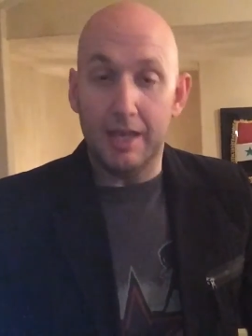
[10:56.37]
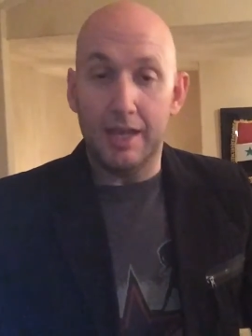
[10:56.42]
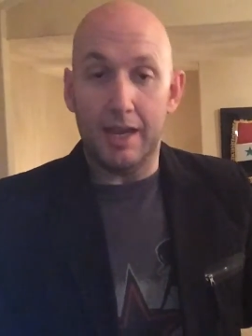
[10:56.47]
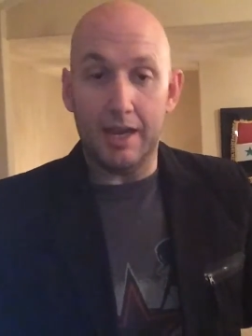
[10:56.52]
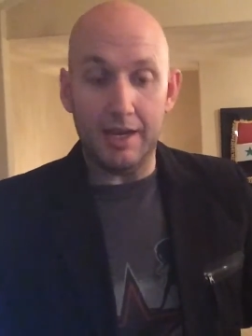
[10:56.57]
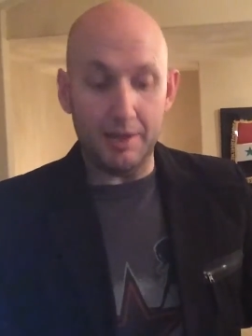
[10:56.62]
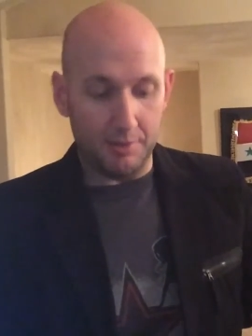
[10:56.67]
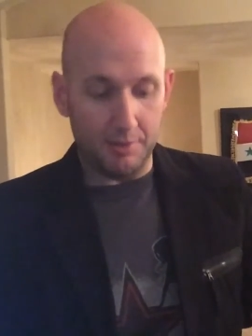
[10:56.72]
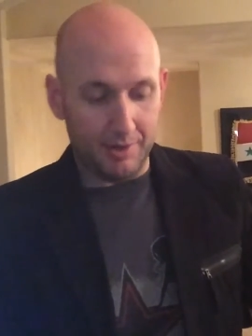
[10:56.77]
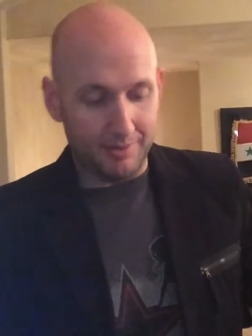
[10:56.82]

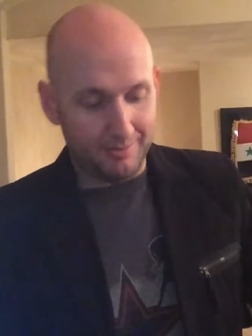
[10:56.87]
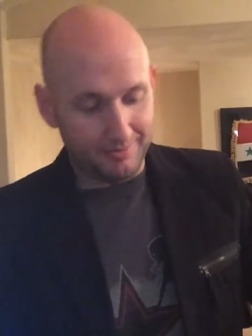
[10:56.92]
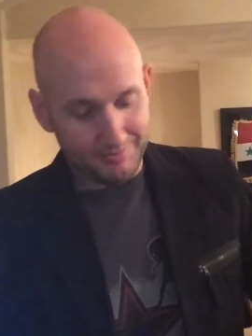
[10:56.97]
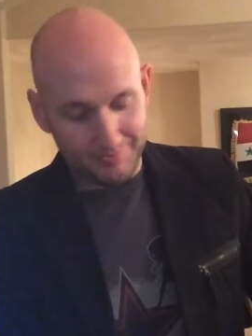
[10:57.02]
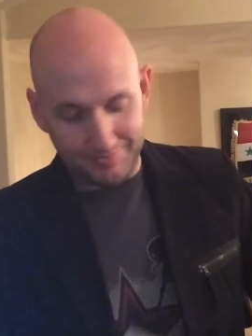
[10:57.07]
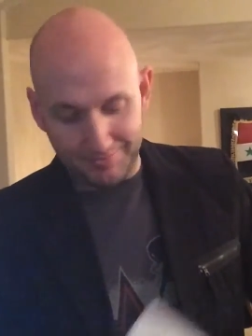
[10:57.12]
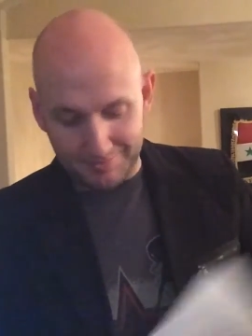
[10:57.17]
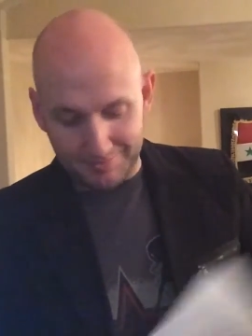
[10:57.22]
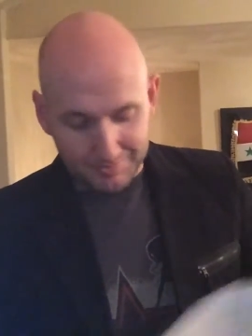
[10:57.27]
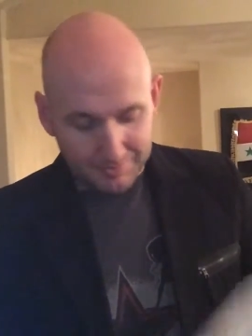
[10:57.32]
Anyway,
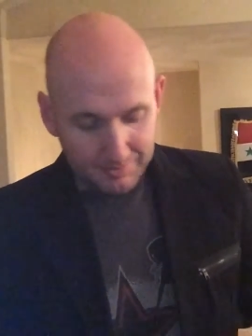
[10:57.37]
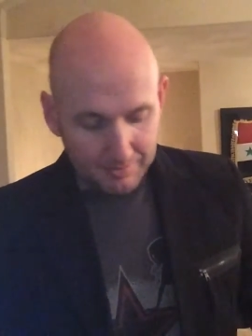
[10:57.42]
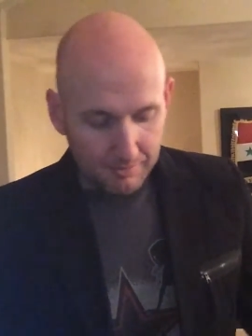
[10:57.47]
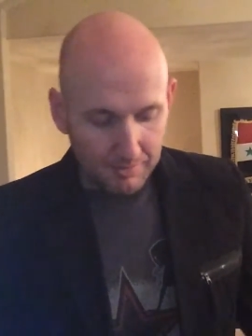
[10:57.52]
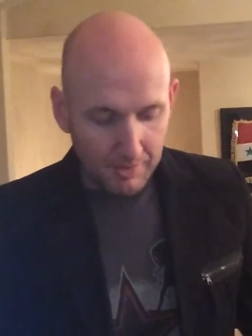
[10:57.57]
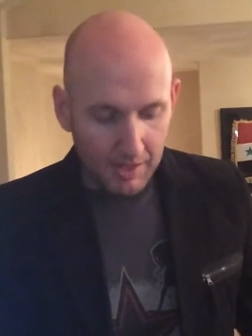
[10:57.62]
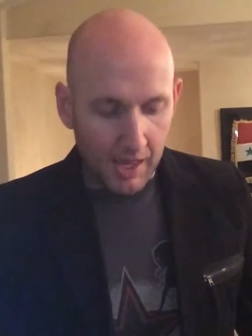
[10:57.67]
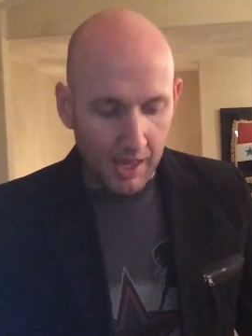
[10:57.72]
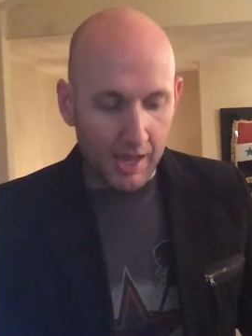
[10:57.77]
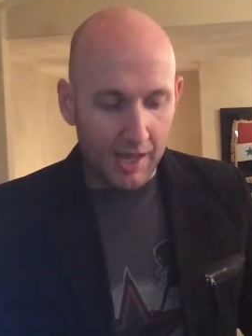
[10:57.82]

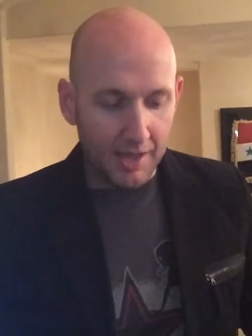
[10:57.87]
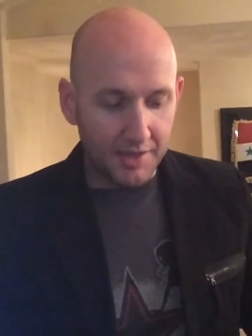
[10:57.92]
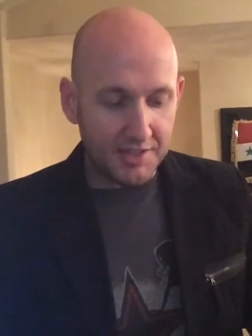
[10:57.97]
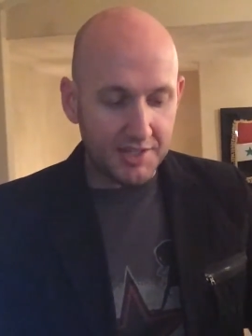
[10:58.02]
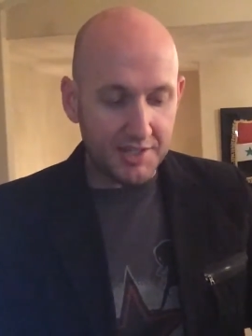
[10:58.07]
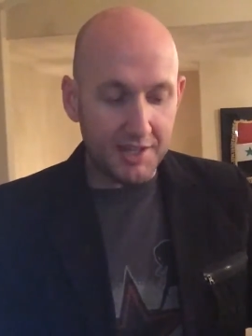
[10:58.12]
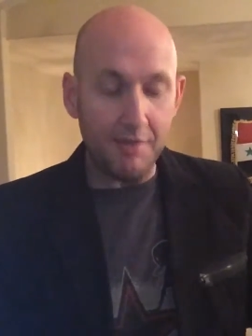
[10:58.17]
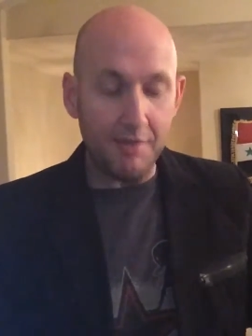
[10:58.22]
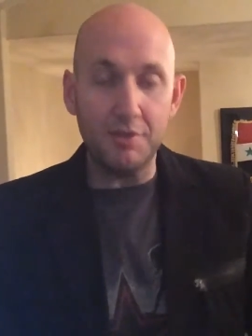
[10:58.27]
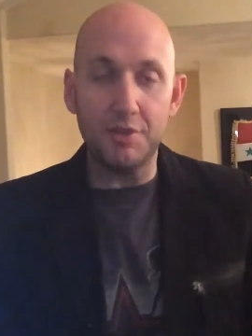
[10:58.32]

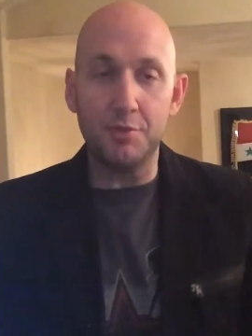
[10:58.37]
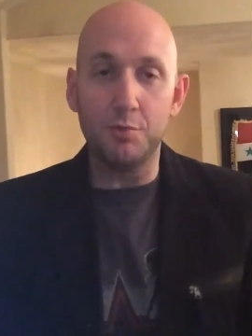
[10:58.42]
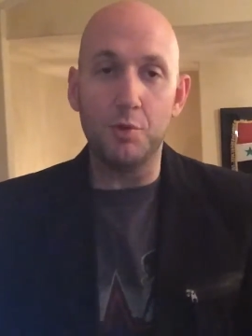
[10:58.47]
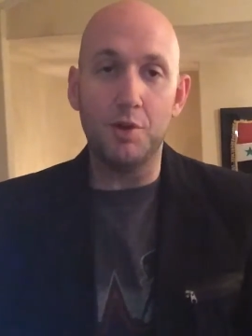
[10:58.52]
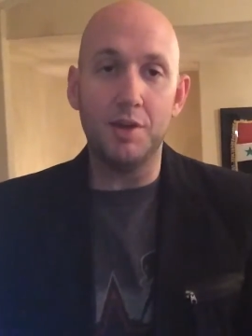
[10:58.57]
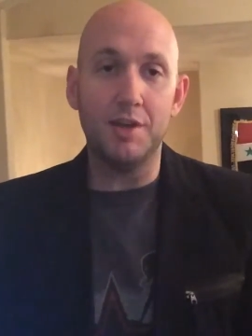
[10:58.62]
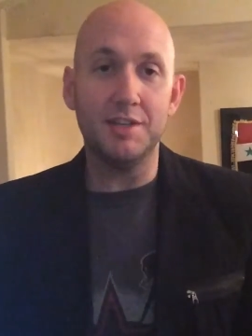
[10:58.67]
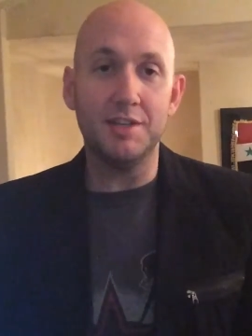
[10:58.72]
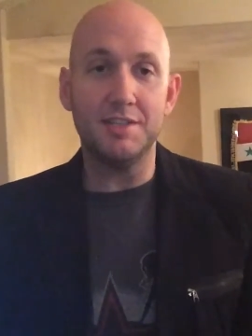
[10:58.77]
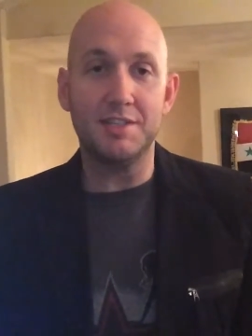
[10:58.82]
seventh
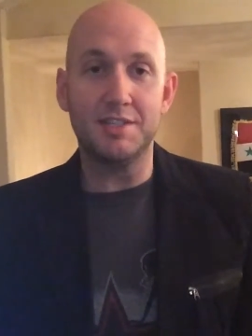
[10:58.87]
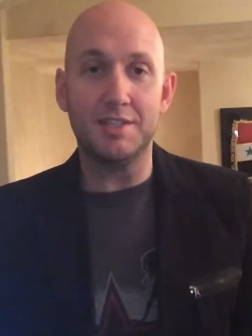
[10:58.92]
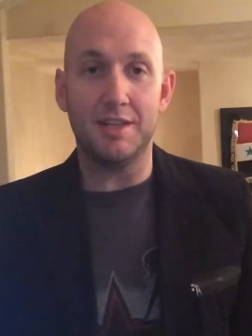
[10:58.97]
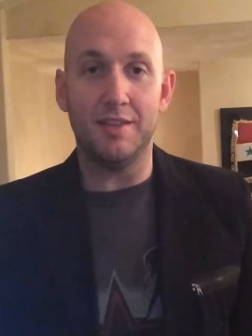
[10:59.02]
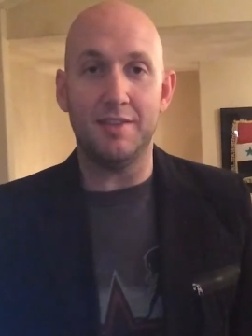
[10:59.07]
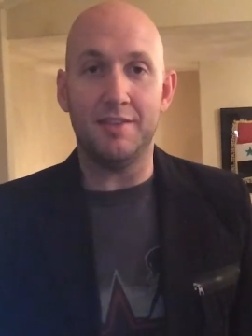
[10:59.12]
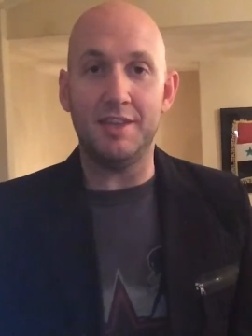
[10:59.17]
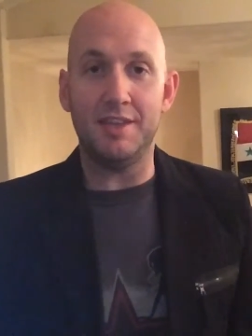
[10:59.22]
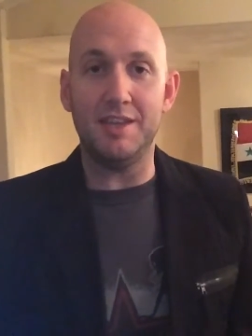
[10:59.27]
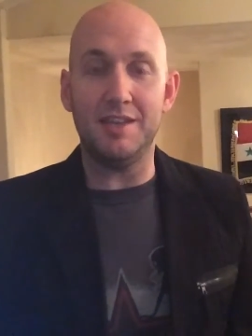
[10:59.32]
was
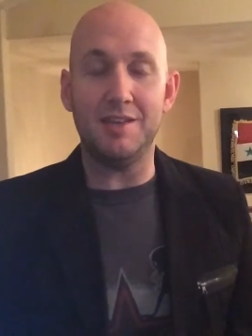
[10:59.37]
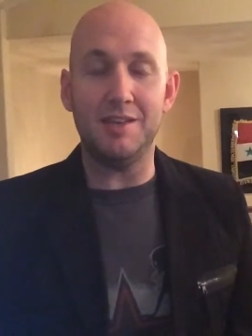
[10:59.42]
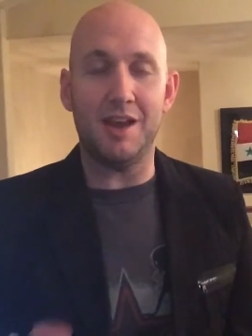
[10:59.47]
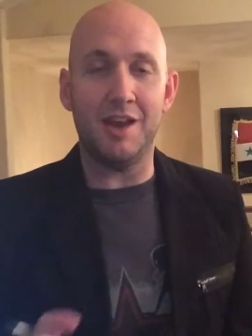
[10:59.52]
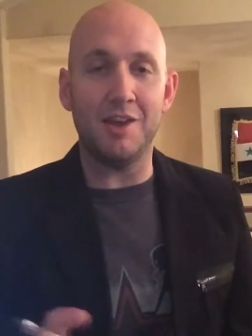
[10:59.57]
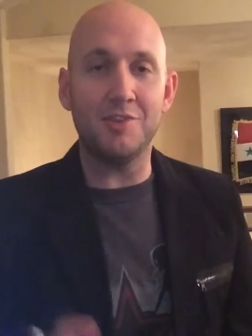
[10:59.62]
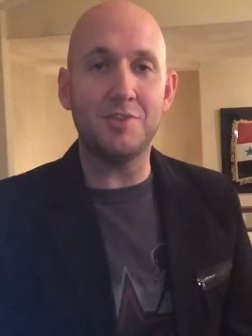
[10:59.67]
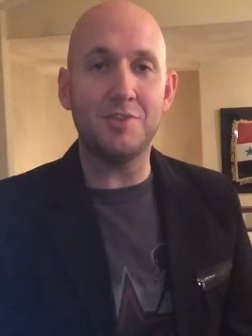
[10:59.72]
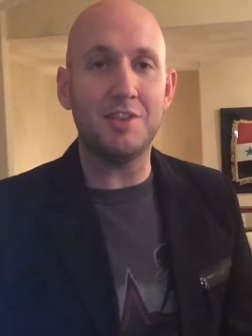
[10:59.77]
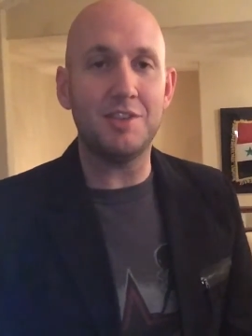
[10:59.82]
the
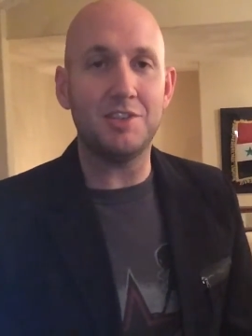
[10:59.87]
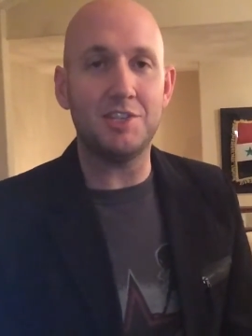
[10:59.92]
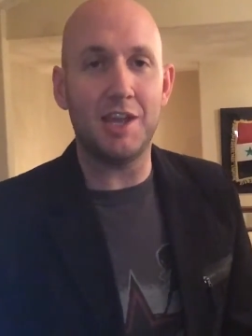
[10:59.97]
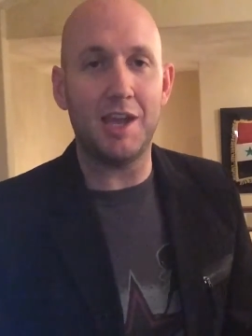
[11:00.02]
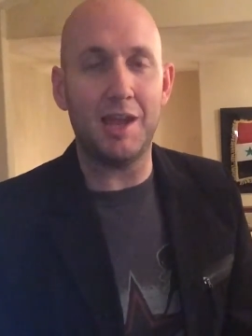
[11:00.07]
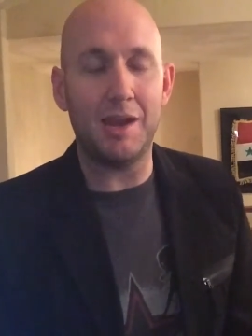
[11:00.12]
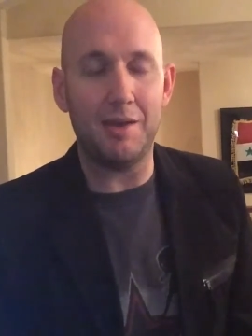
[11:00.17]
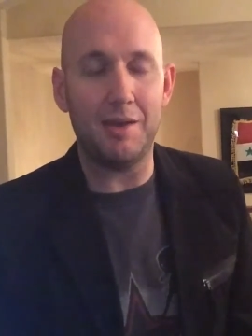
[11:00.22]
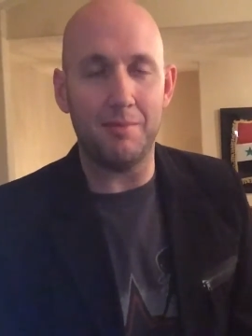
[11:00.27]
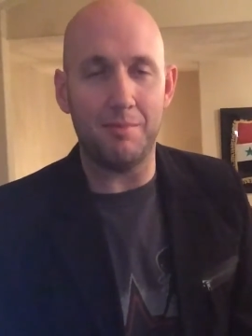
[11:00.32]
Andre the
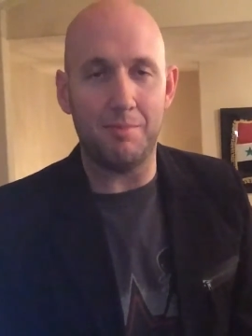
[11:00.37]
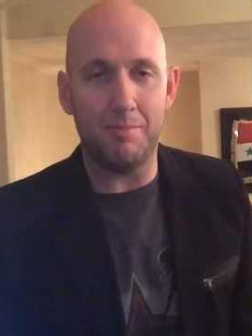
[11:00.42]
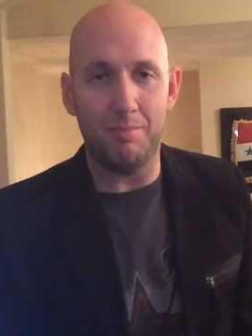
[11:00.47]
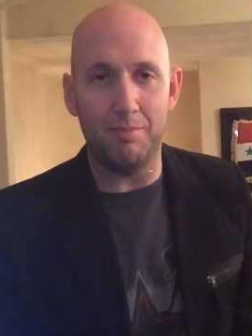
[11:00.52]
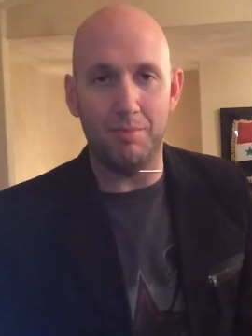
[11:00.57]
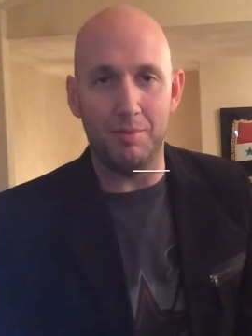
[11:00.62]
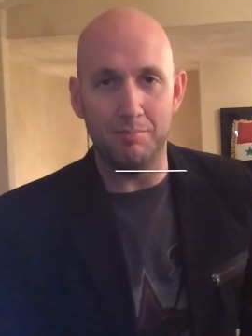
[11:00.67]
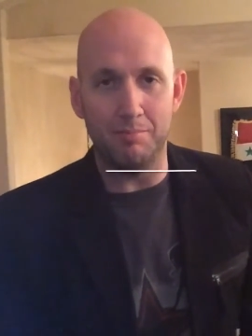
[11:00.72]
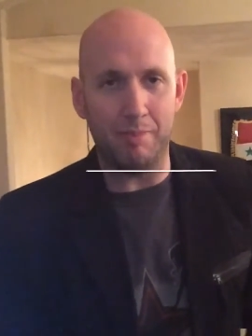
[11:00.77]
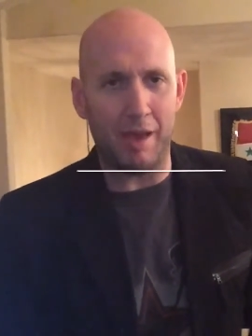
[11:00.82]
Giant
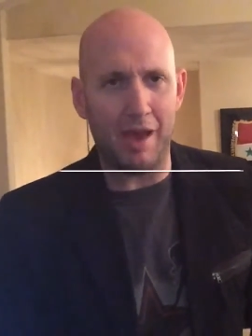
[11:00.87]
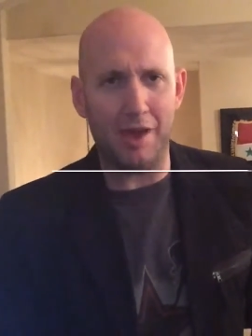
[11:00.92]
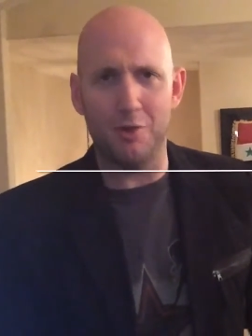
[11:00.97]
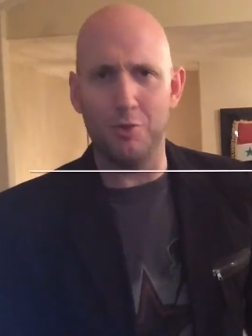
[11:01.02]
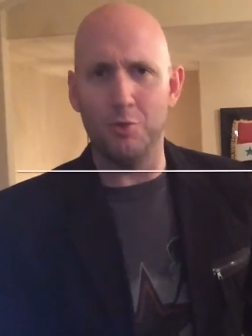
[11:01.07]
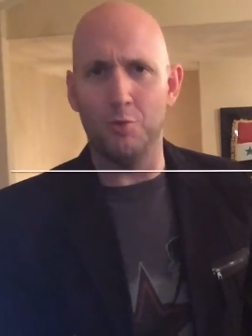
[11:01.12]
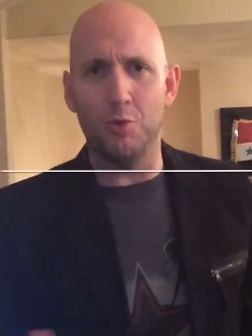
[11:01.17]
Battle